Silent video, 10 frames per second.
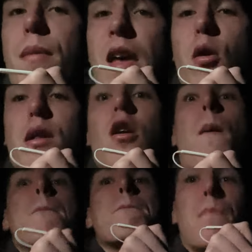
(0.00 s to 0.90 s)
but they were still
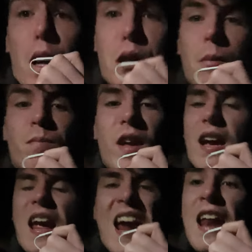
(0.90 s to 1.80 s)
bussing. Like
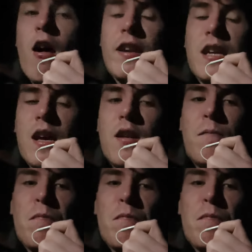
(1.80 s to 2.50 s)
an 8 out of 10.